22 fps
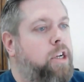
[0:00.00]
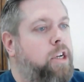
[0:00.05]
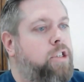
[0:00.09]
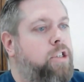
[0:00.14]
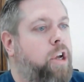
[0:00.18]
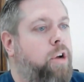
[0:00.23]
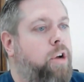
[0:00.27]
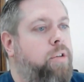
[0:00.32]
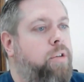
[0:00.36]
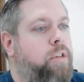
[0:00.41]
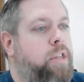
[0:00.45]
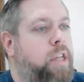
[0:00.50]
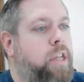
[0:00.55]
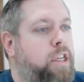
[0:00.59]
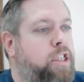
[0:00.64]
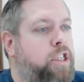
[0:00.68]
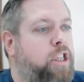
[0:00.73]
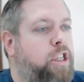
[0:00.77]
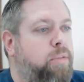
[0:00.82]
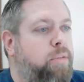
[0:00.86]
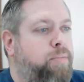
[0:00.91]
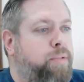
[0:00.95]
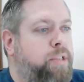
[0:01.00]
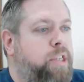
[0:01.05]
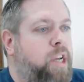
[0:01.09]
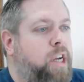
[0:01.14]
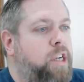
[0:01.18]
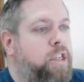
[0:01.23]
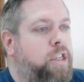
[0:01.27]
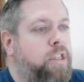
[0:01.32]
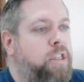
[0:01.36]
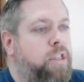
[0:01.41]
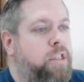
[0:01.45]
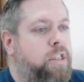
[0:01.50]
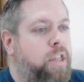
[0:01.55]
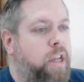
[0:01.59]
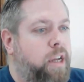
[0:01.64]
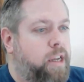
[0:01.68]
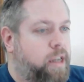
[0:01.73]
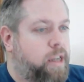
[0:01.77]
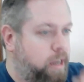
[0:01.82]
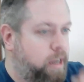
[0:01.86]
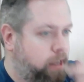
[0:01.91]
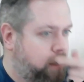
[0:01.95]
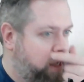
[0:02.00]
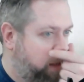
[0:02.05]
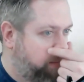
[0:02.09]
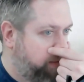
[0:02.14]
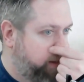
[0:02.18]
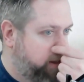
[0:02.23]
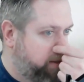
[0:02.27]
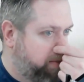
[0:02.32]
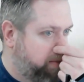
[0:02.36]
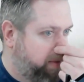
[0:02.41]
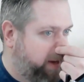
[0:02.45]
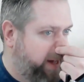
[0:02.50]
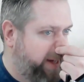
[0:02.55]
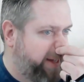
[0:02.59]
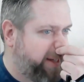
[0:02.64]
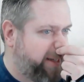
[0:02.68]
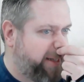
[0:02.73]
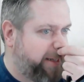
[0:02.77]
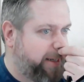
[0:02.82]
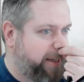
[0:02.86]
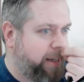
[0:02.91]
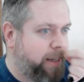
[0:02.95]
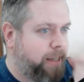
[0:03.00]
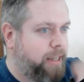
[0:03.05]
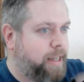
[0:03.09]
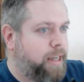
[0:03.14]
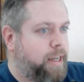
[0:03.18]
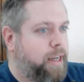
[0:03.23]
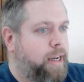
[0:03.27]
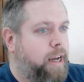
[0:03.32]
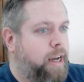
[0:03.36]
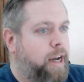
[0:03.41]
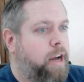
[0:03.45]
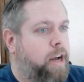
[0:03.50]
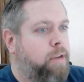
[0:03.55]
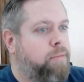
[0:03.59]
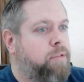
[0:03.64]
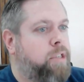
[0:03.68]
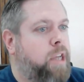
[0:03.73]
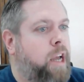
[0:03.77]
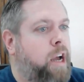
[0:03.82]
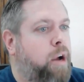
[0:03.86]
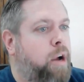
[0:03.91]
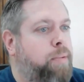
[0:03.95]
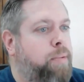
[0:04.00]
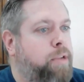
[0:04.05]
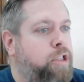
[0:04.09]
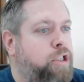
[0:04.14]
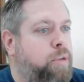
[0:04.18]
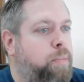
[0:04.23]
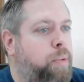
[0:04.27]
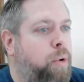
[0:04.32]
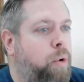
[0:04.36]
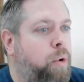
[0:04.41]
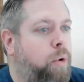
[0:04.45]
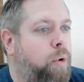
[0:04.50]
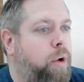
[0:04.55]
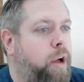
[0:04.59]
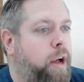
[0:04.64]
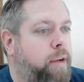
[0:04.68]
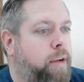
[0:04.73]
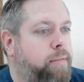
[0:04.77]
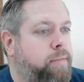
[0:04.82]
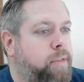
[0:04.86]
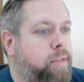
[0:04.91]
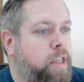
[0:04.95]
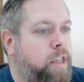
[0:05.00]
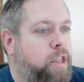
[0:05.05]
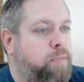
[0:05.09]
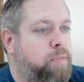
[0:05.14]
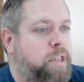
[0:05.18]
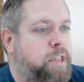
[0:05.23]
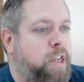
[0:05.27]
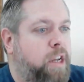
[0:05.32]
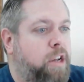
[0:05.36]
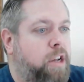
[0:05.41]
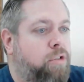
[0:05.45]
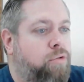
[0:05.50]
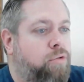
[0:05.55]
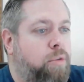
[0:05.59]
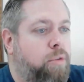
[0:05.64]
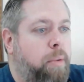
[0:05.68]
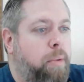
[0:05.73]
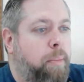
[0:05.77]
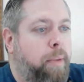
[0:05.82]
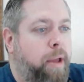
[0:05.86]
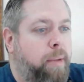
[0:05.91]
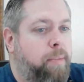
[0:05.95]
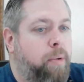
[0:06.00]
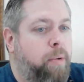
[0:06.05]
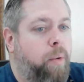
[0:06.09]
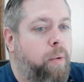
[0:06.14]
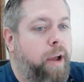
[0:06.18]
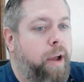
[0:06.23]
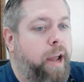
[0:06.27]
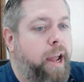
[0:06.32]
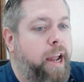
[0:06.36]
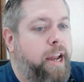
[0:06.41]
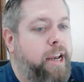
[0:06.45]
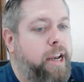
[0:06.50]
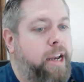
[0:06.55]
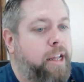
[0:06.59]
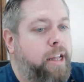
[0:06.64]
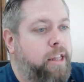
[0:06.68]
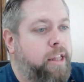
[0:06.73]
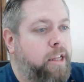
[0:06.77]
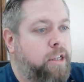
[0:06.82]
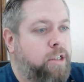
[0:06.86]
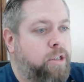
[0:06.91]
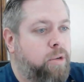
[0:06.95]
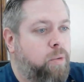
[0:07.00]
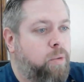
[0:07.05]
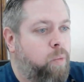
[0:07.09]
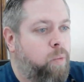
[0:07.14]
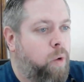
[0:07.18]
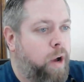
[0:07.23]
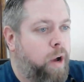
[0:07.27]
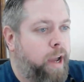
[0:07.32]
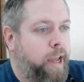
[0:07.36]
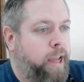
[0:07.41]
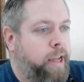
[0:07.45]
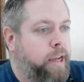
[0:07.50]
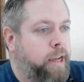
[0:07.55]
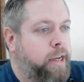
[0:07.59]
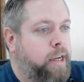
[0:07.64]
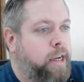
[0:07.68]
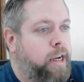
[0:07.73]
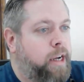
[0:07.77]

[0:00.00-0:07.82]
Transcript: So these are the protections that are going to come into place to help and support these particular group of people in this way.